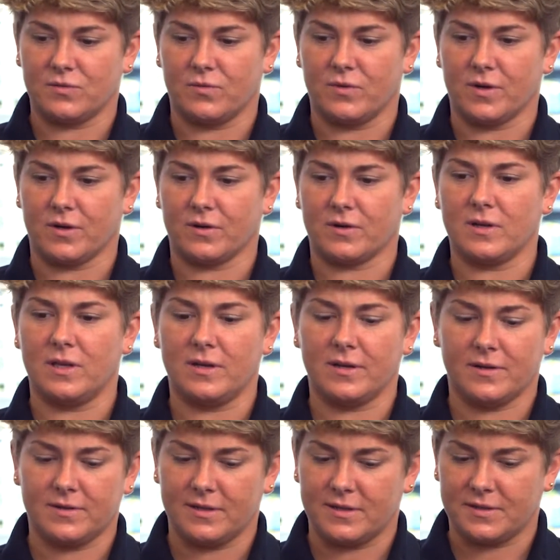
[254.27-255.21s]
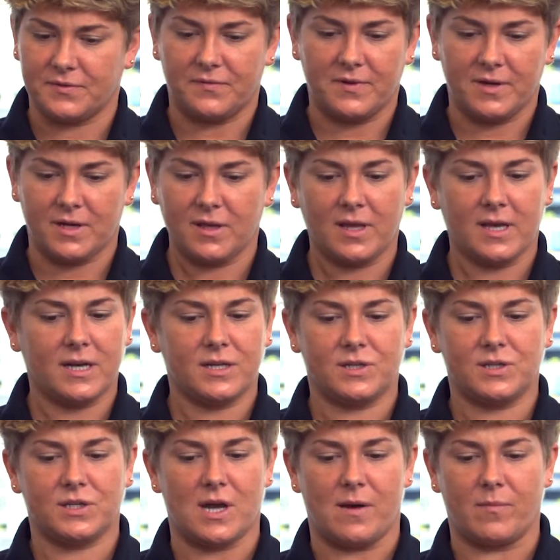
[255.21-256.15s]
We're clearing this
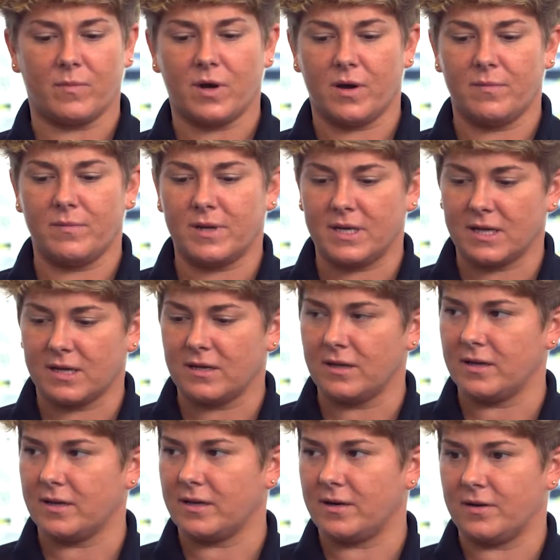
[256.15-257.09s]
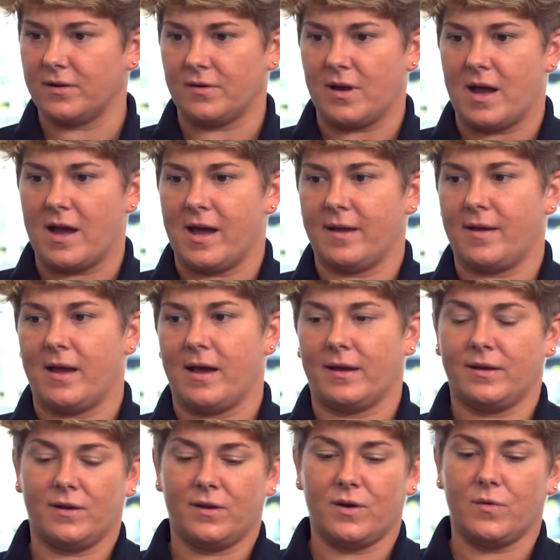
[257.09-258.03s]
village. I'm coming to clear. I,
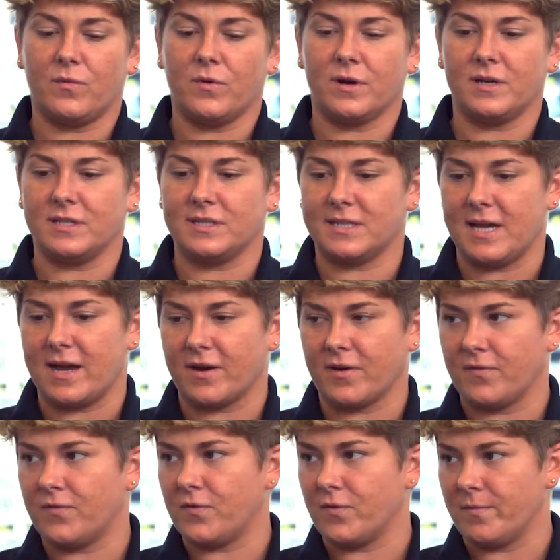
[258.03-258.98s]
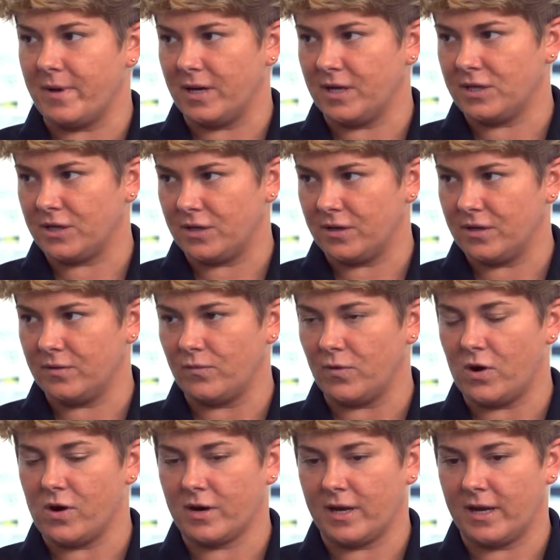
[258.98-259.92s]
you know, we're in a stagger formation,
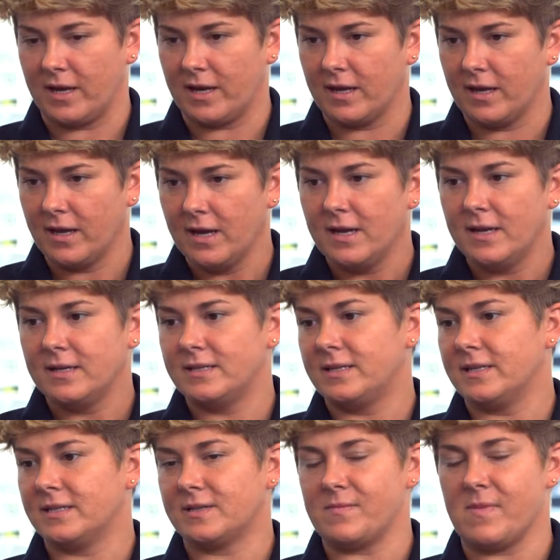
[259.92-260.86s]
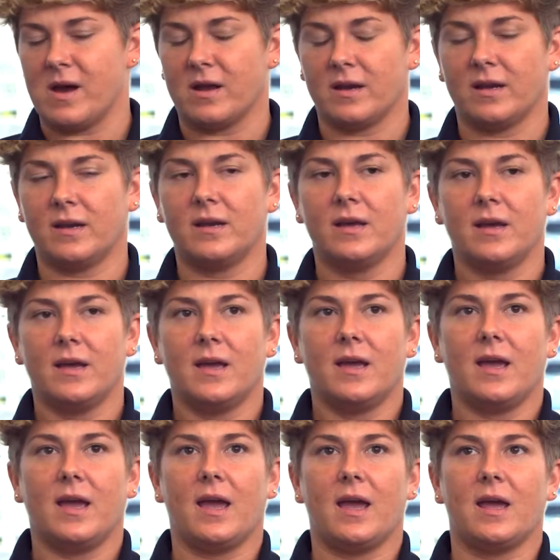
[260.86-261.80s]
walking, dismounted,
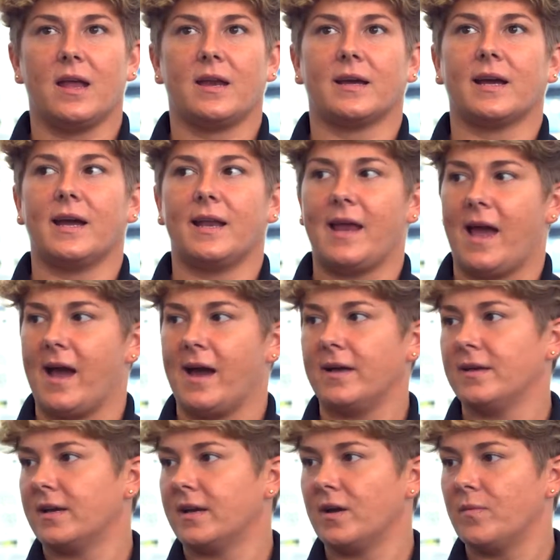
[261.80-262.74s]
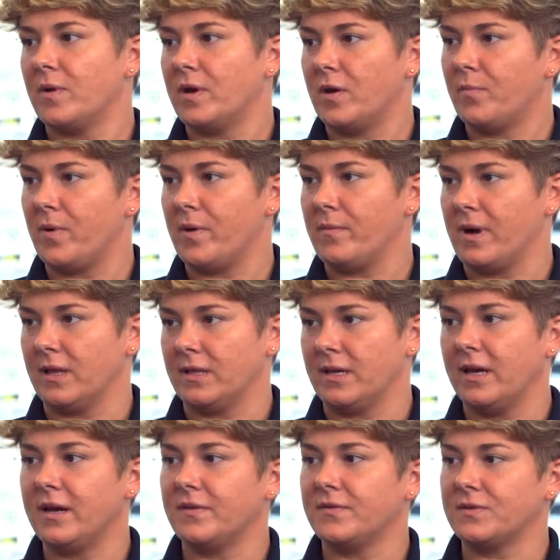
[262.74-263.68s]
and I got an alley coming up on my
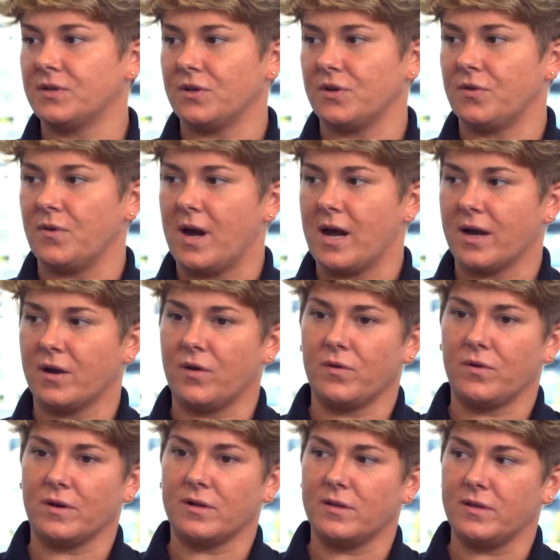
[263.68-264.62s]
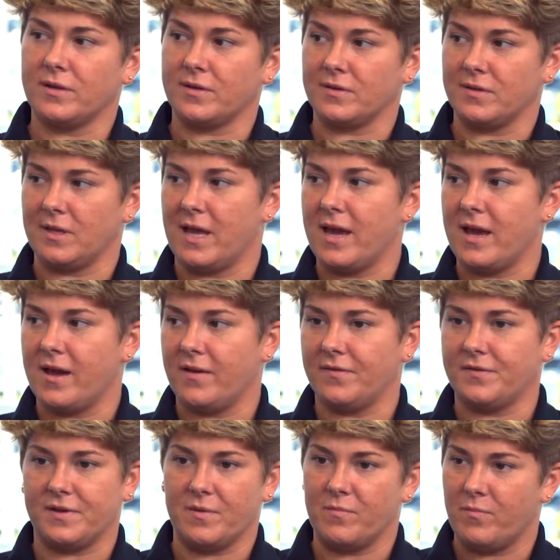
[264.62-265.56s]
left. So I go to clear
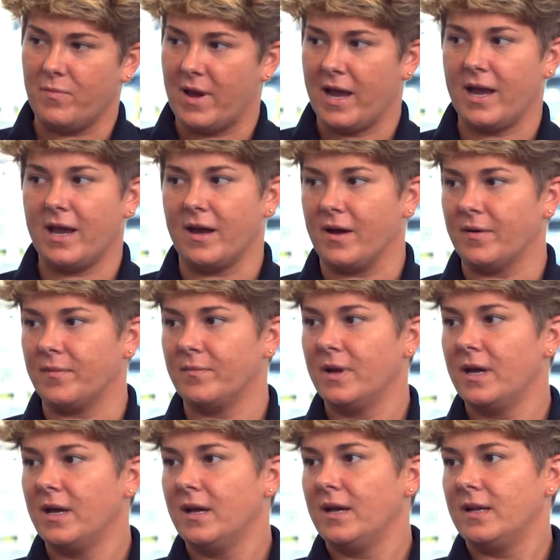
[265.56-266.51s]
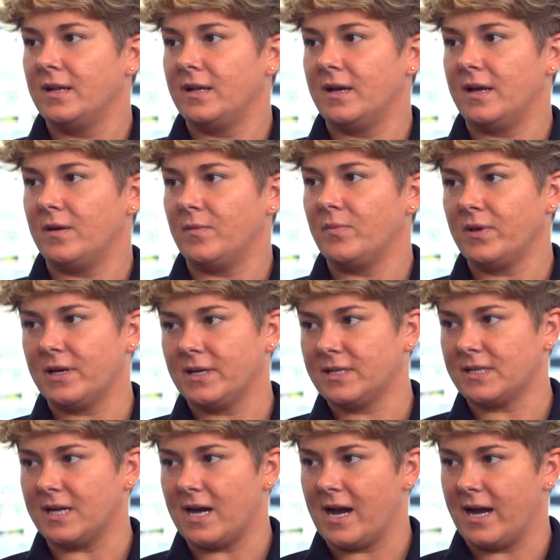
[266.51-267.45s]
left, and bam, they
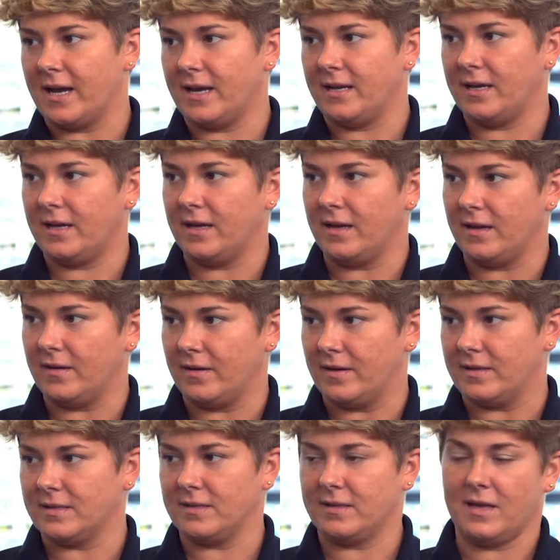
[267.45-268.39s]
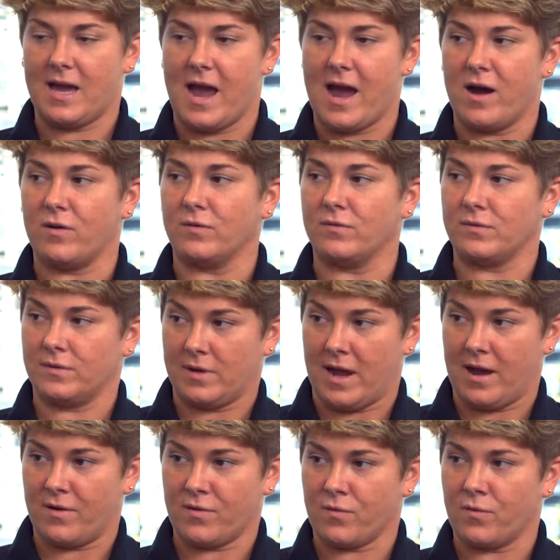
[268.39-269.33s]
emplaced placed IED in the out,
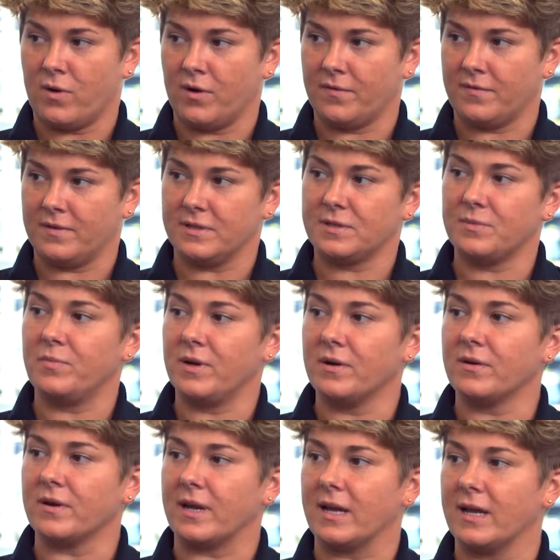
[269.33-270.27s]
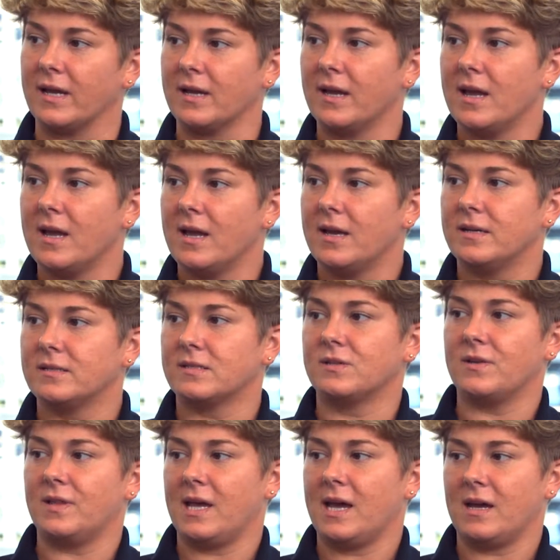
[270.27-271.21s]
outer wall of this building.
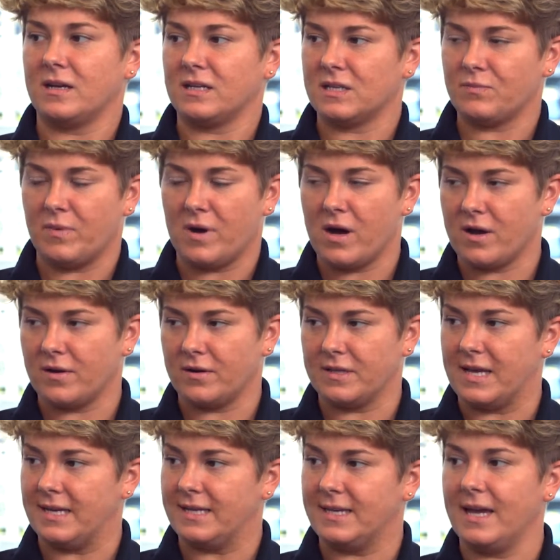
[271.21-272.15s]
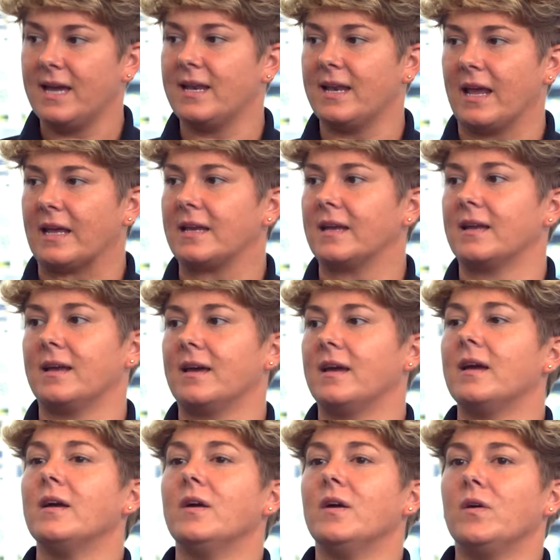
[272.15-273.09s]
so they had a spotter that detonated
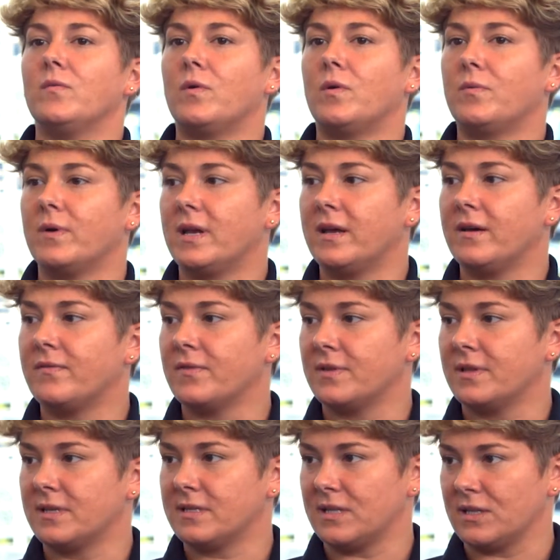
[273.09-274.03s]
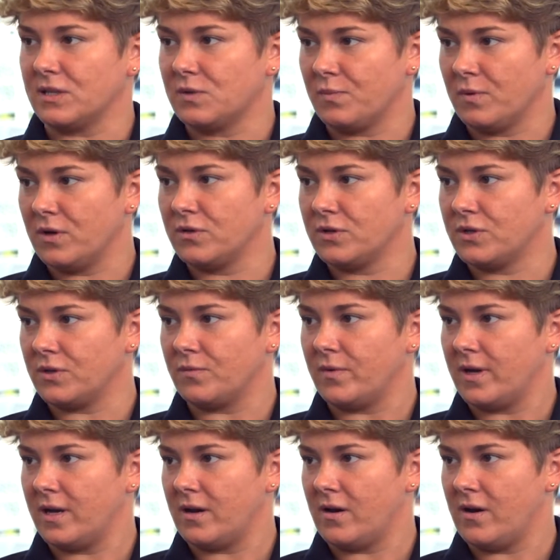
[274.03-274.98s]
it. Well, whenever this explosion
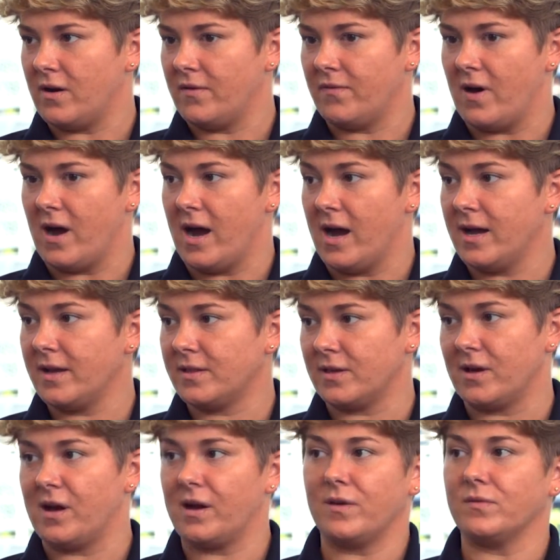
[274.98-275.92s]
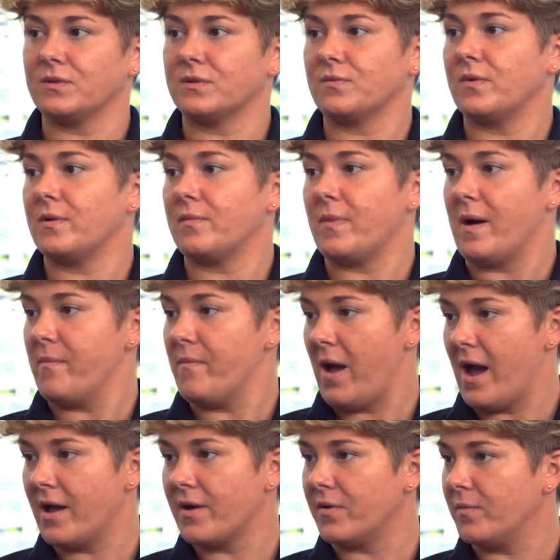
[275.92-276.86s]
went off, I thought it was one of my
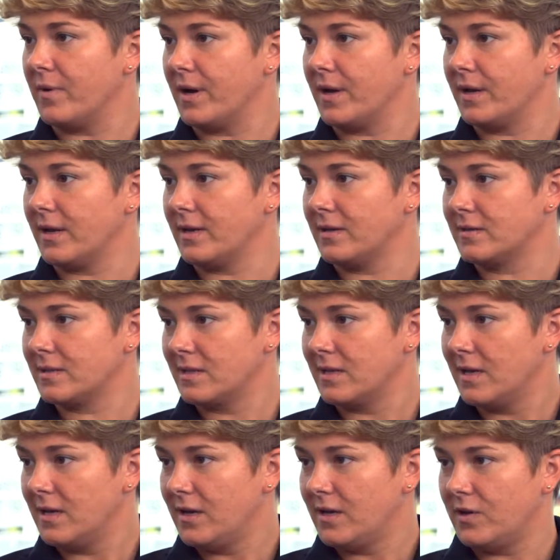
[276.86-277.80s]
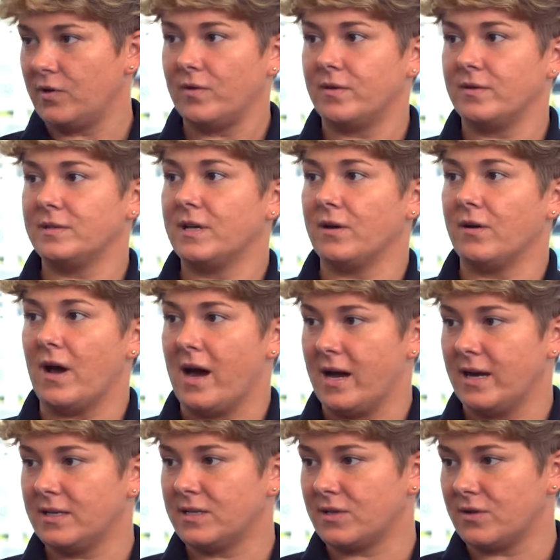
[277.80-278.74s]
battle buddies, you know, until
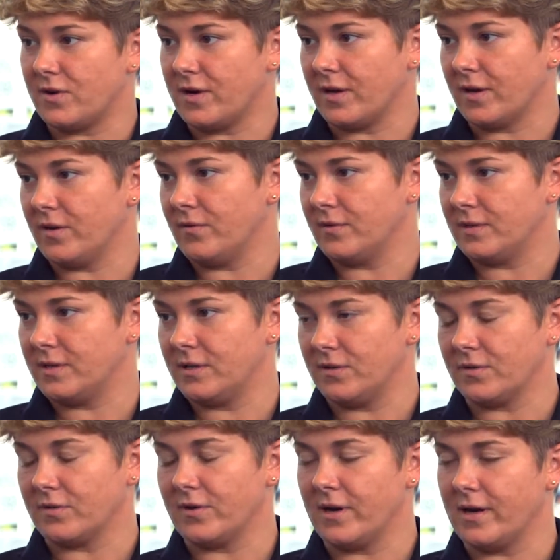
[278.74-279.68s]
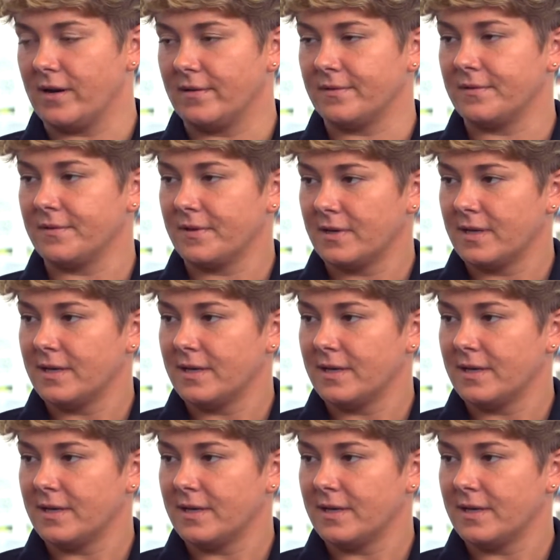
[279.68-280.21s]
I started going to the ground.